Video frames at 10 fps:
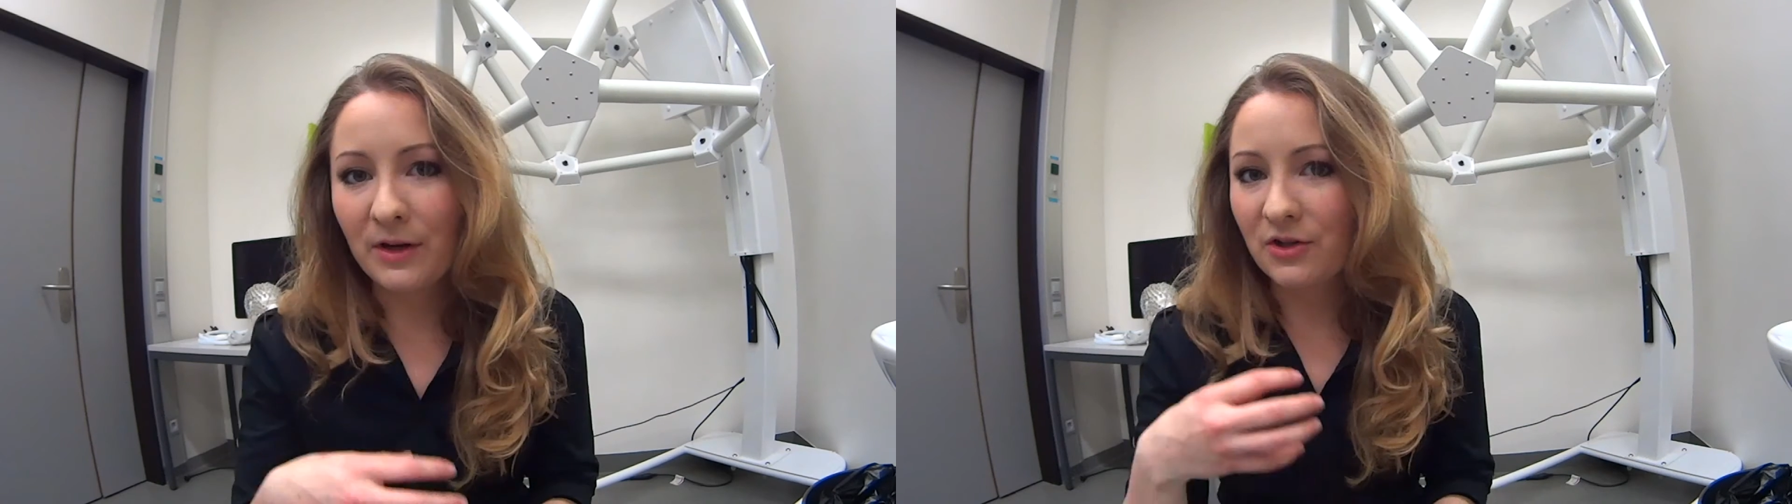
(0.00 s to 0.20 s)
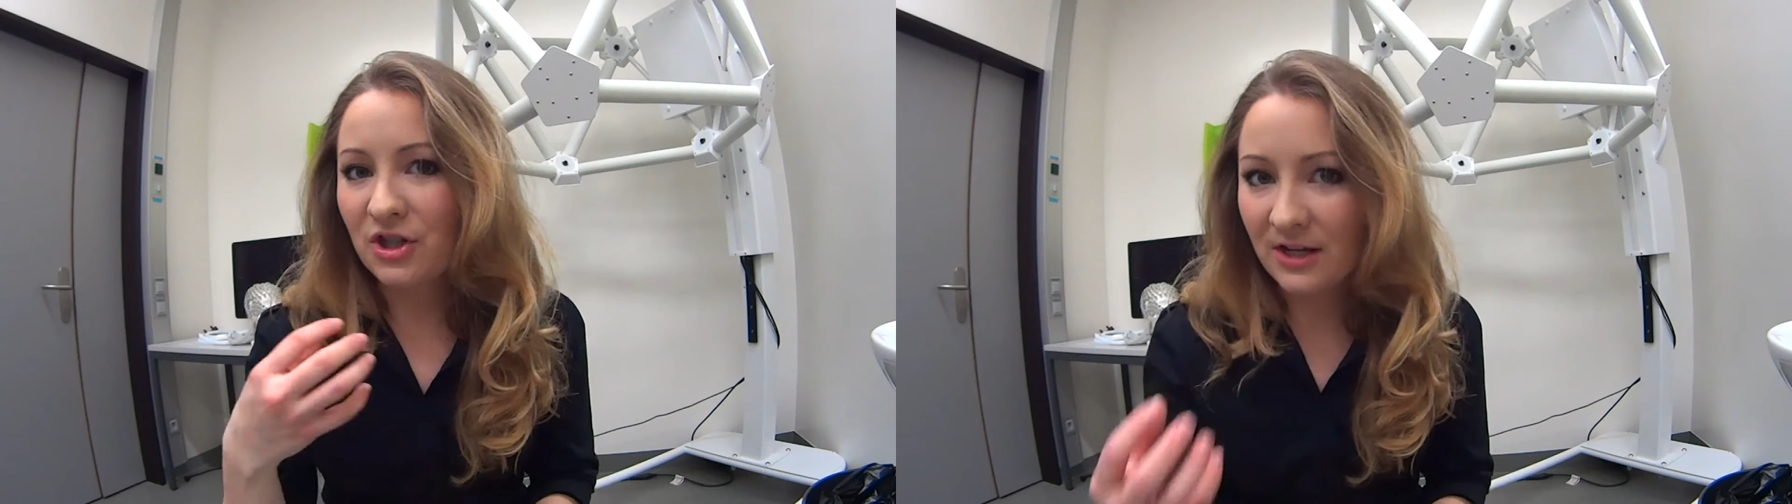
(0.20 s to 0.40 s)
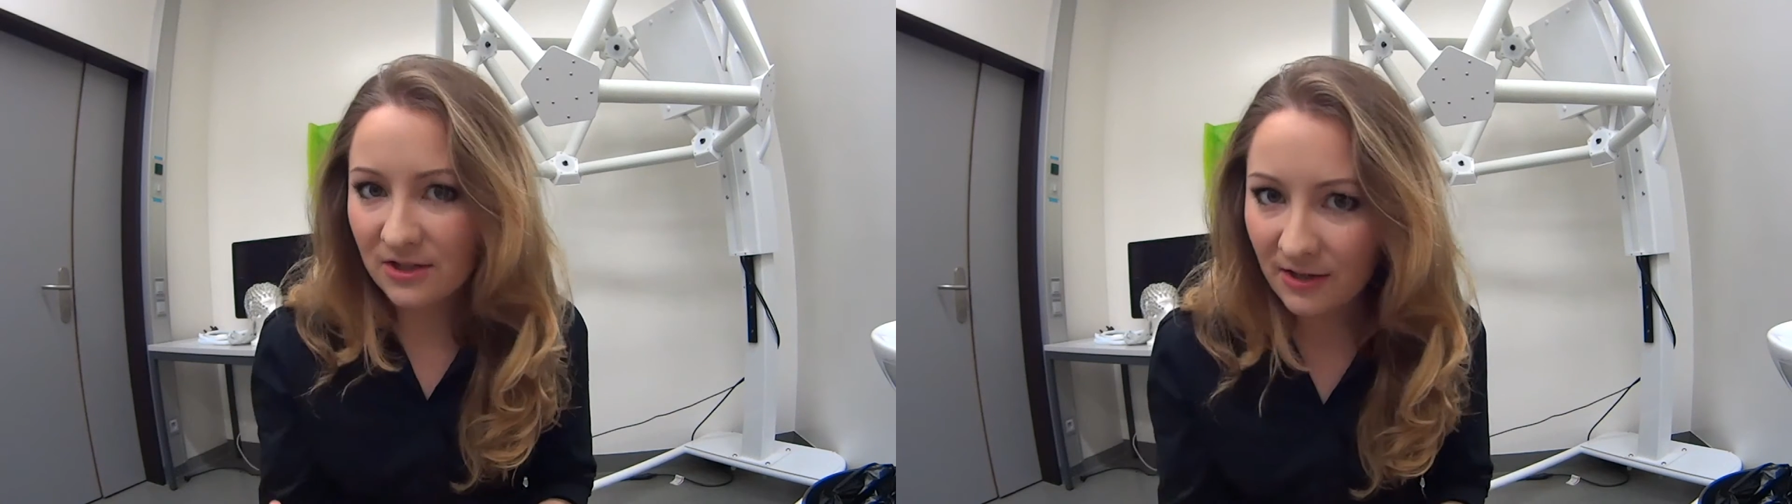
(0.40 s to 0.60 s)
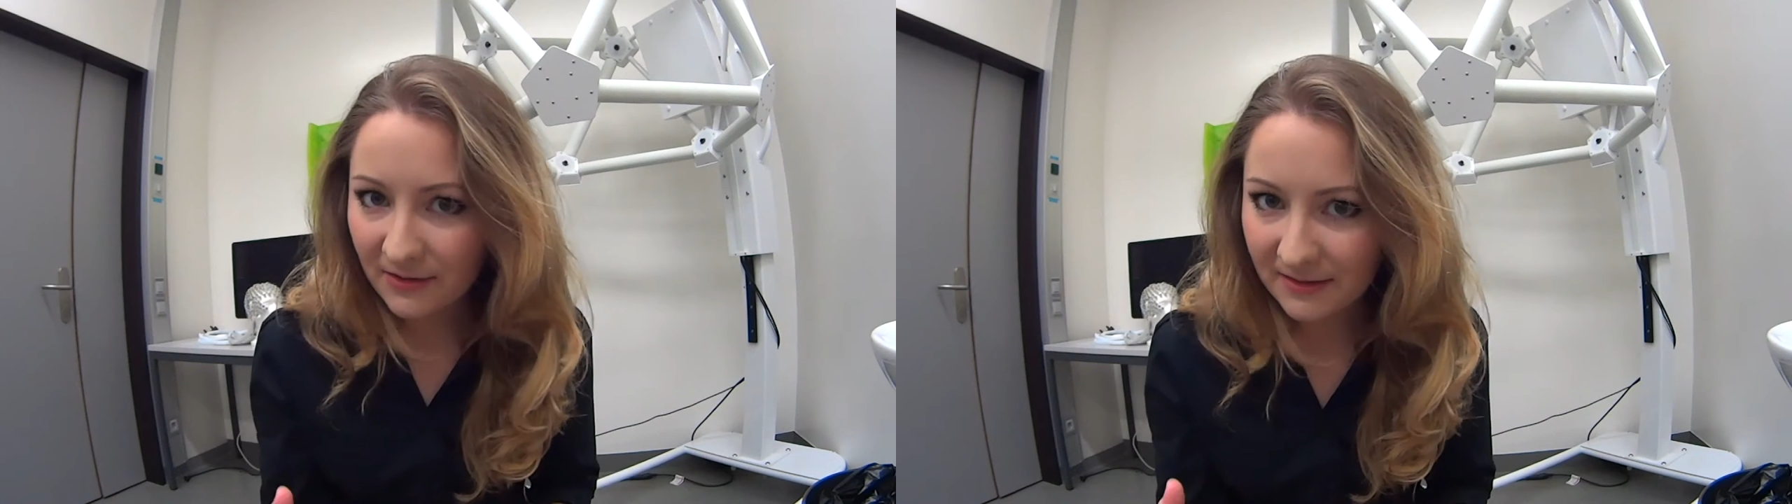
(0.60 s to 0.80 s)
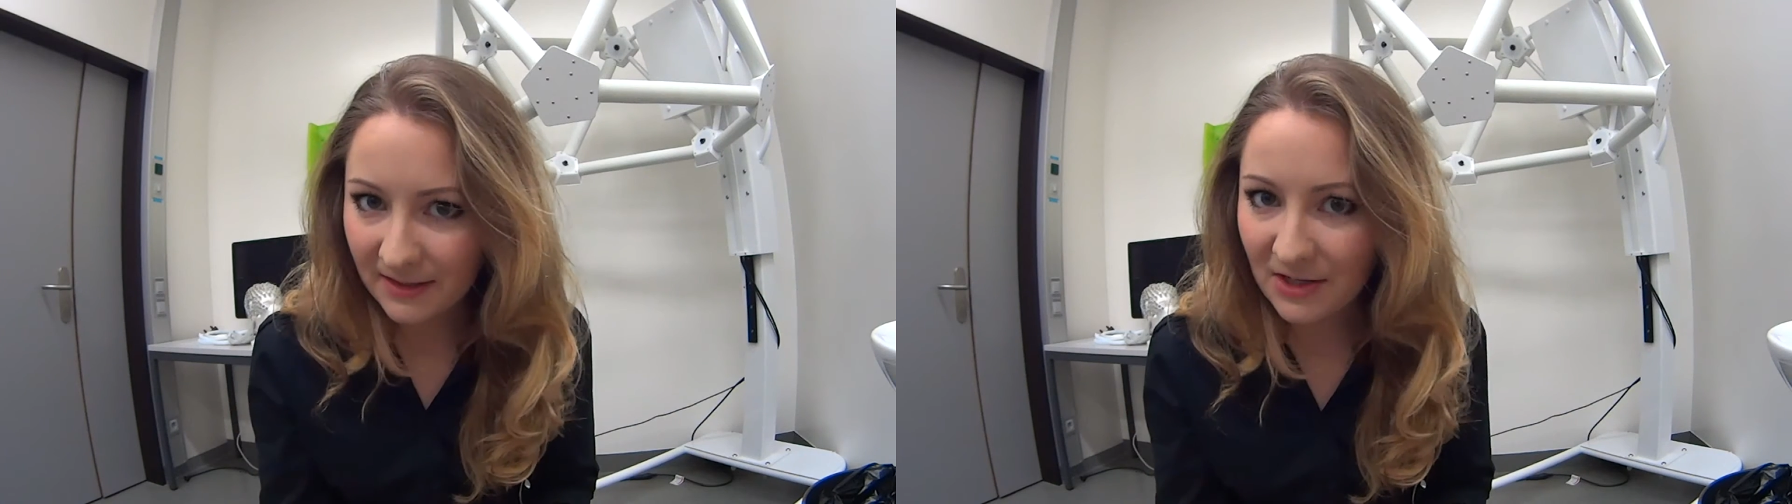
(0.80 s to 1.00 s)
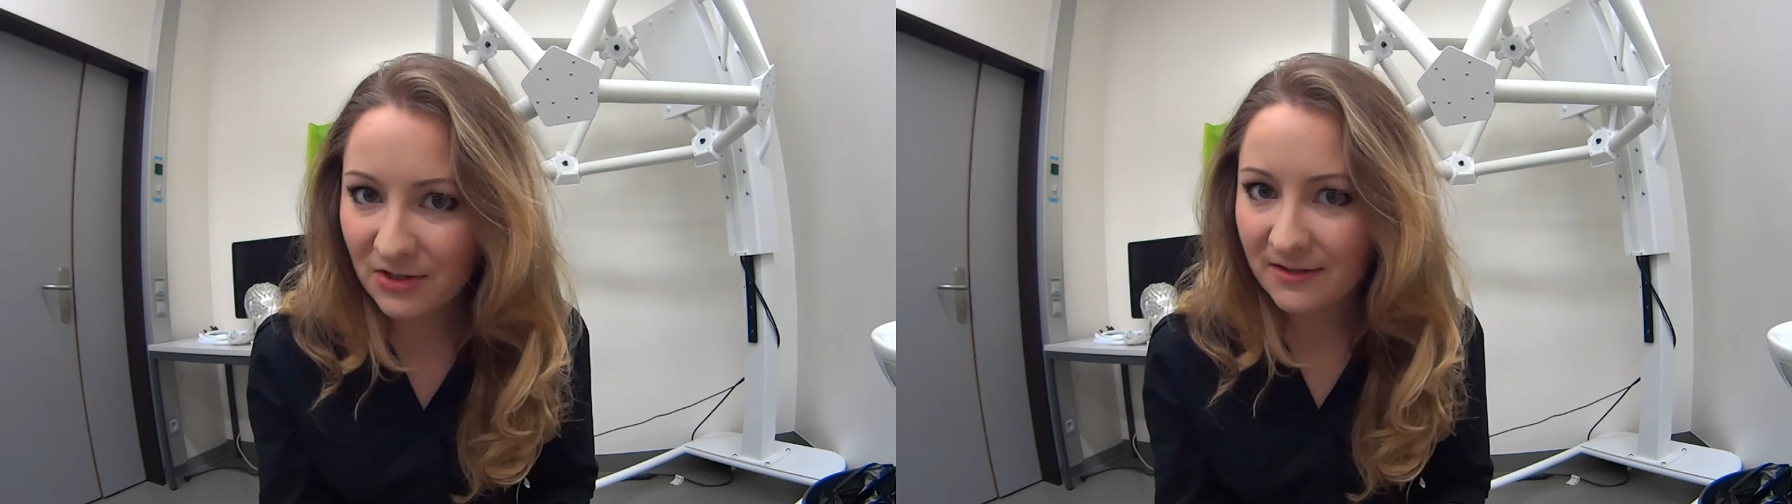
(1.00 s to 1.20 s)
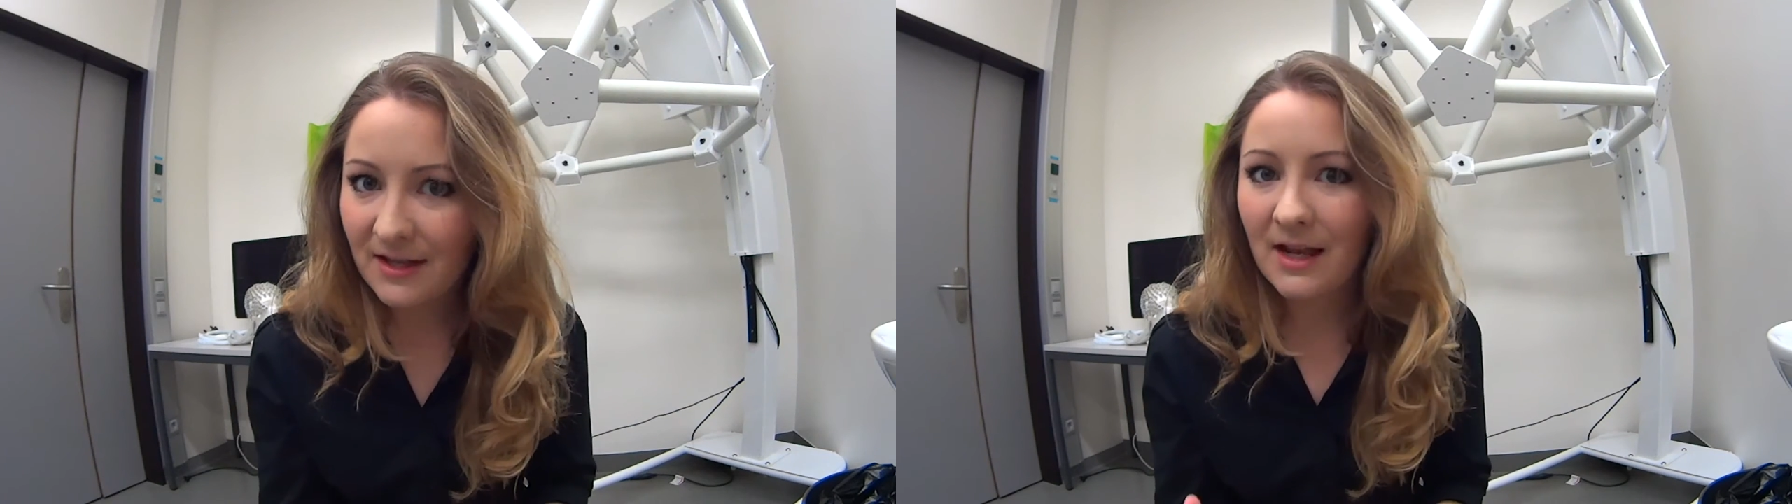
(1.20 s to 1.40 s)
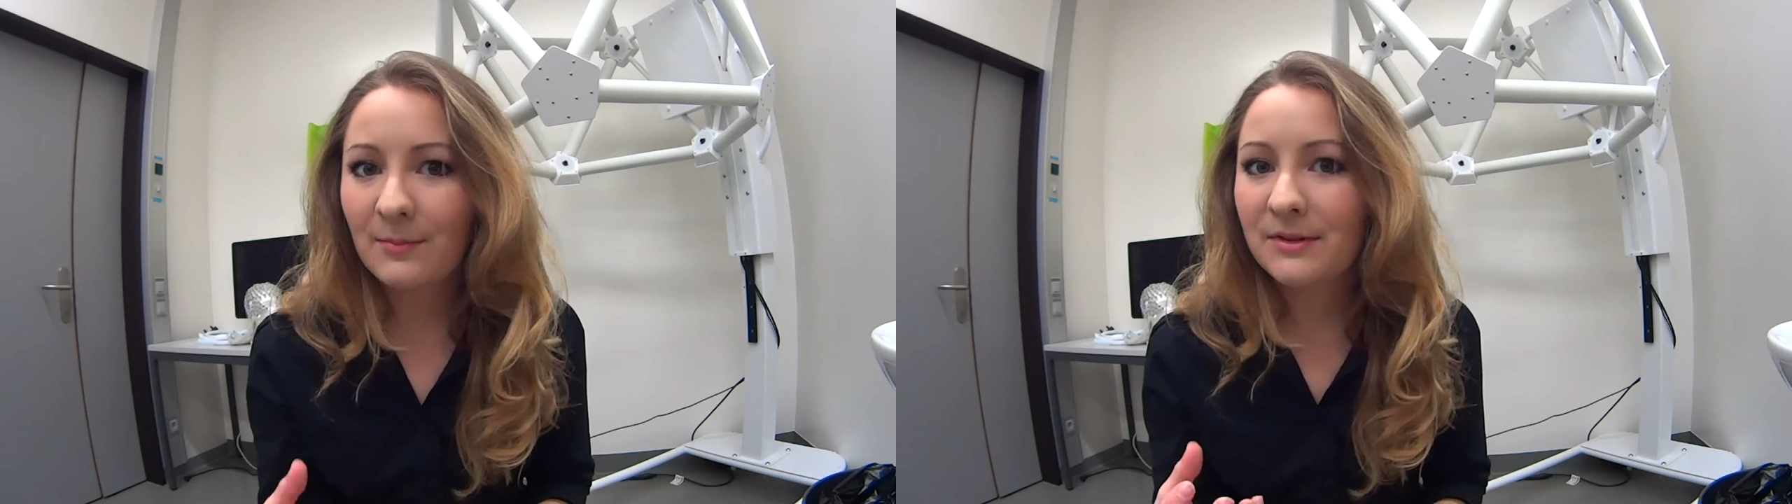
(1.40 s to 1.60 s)
could change the oscillations
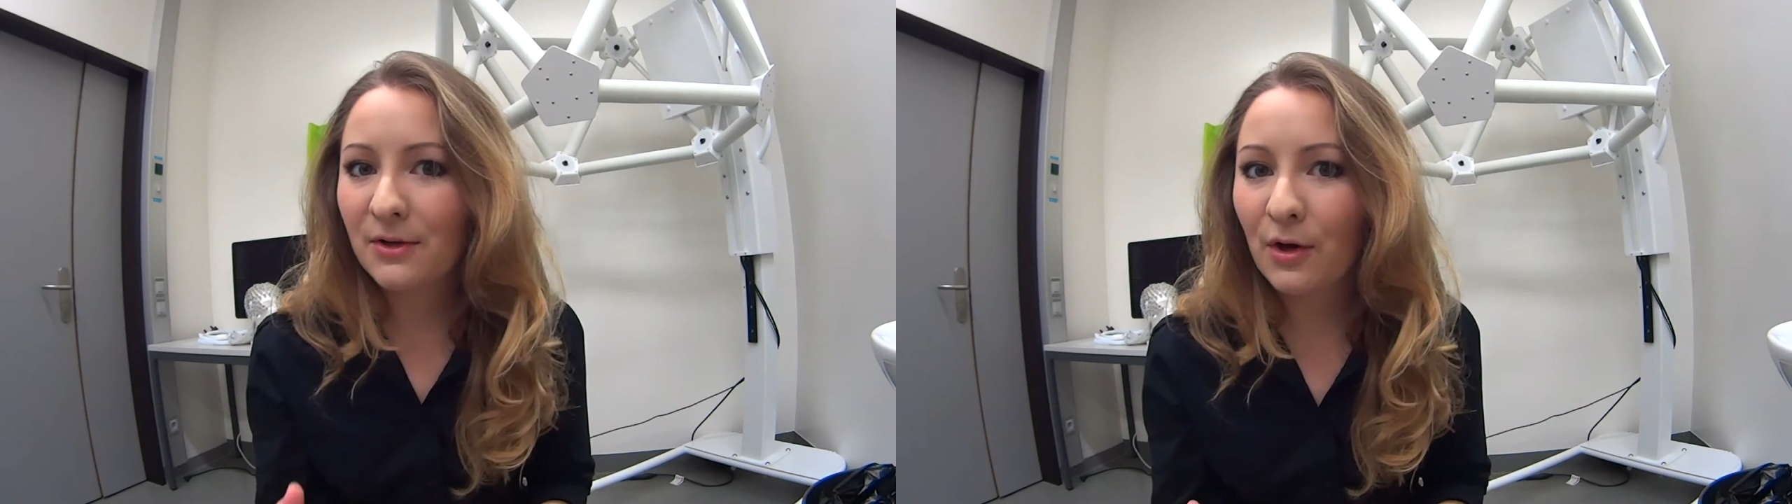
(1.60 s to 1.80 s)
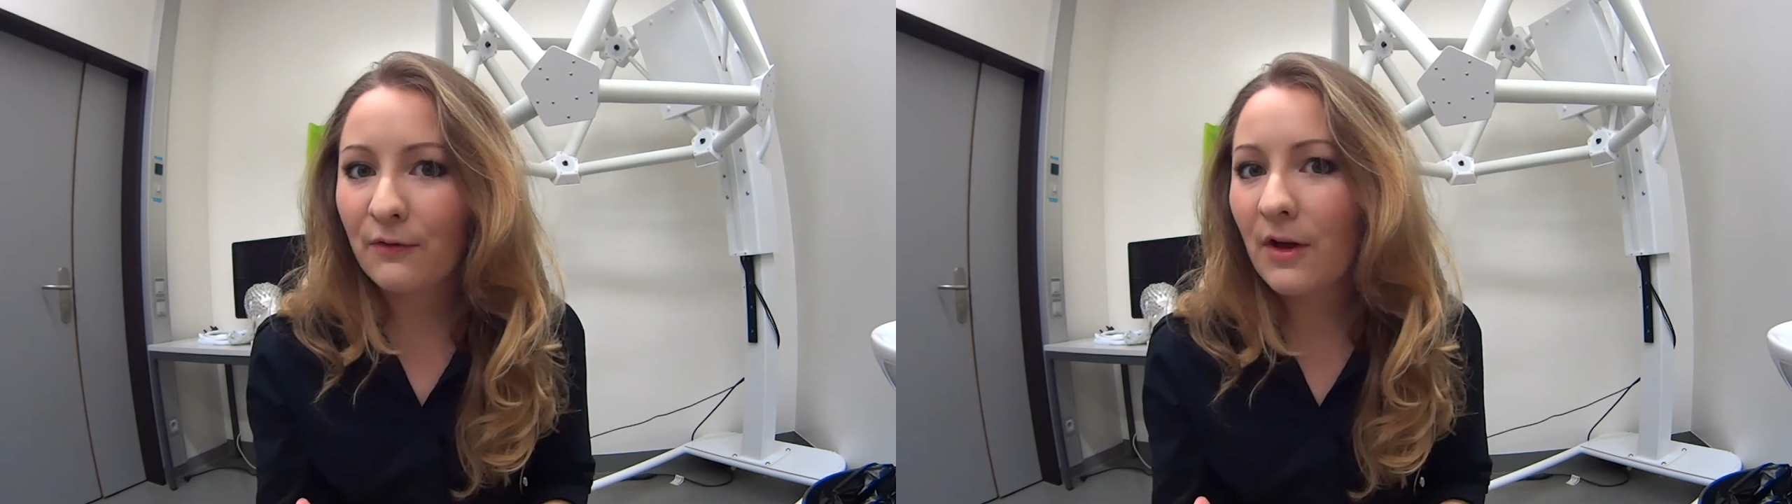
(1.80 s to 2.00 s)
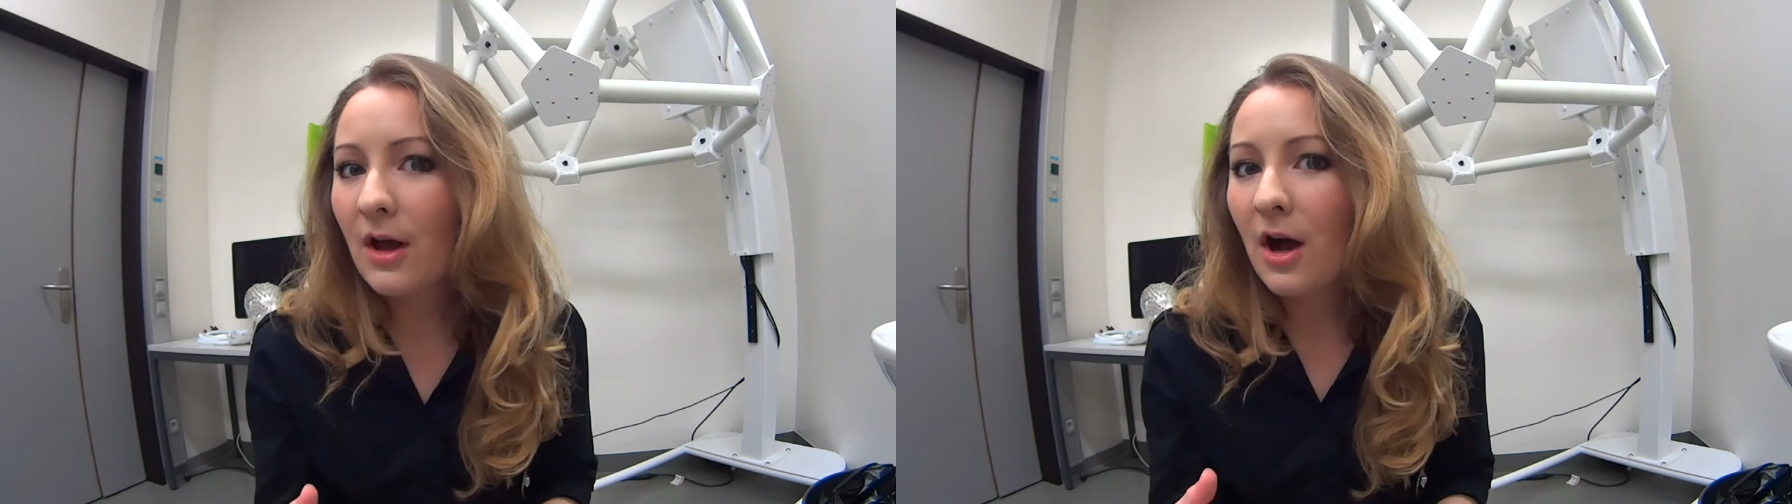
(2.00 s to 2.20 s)
and observe